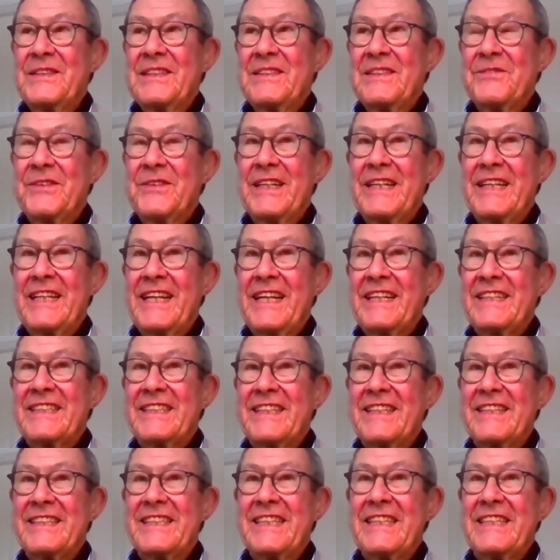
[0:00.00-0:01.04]
Well,
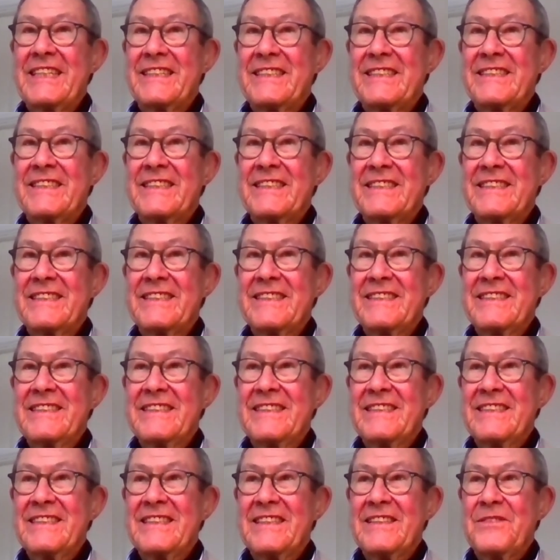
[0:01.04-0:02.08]
I think
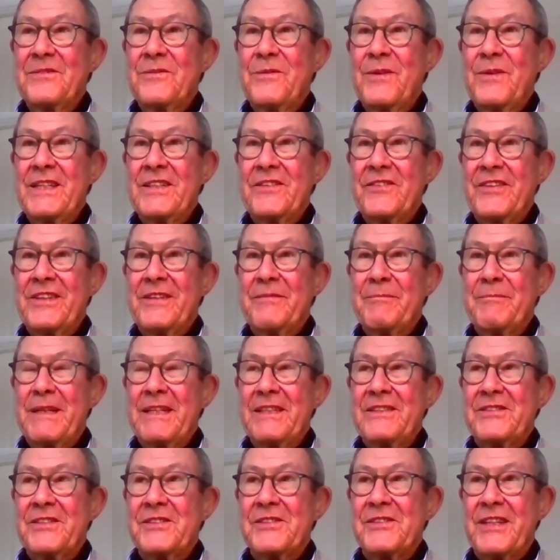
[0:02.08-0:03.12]
one of the
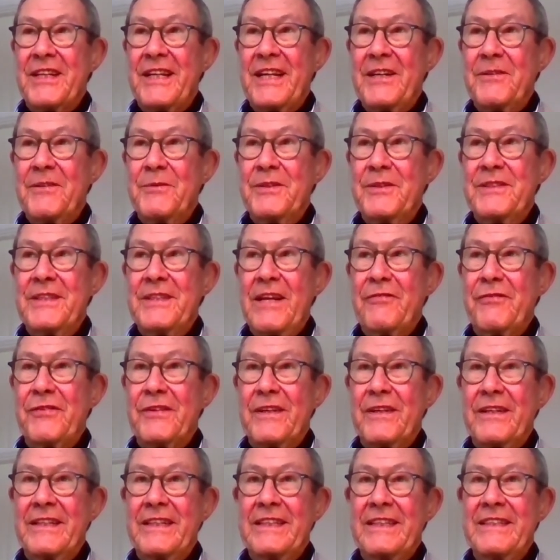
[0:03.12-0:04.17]
places that I would
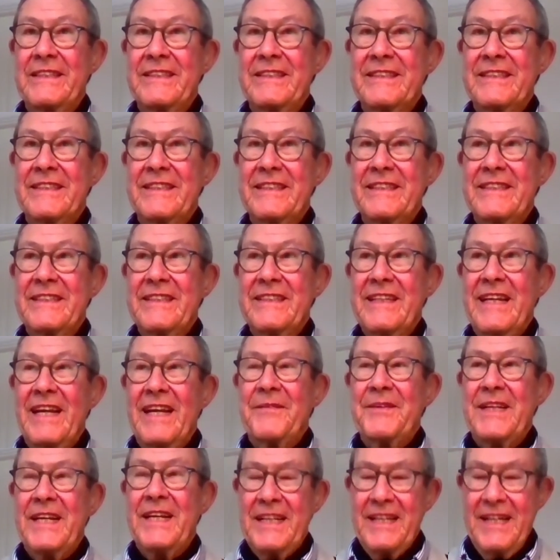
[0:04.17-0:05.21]
definitely,
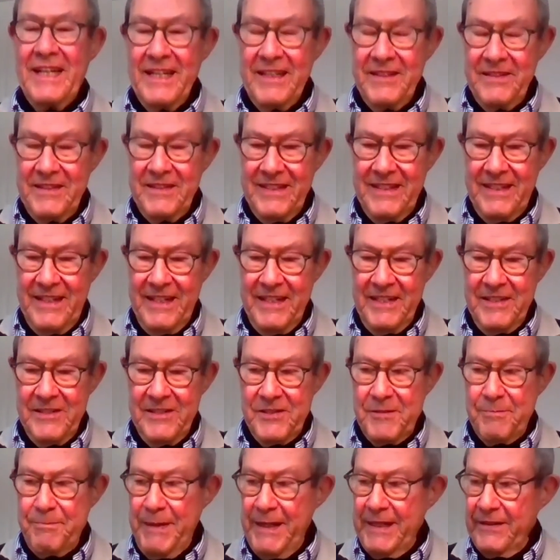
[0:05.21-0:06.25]
I
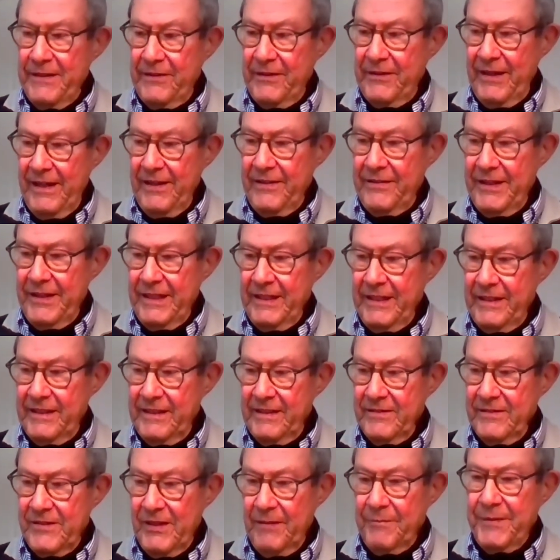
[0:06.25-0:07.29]
spent, I think,
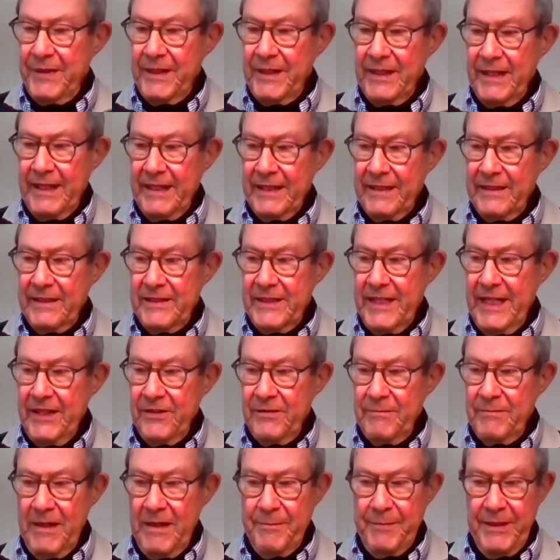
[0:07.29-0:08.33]
something like 10,
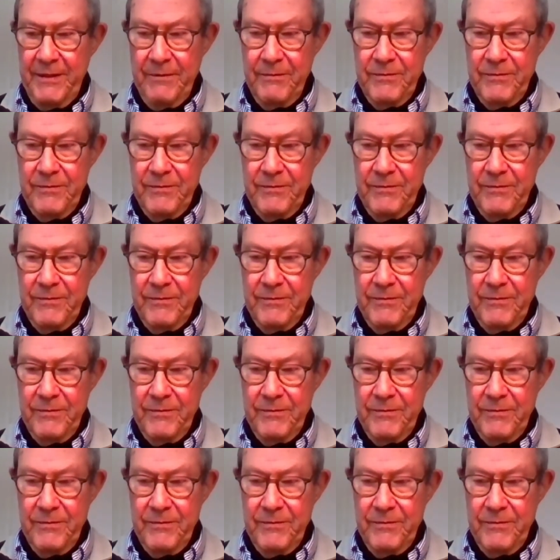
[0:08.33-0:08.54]
maybe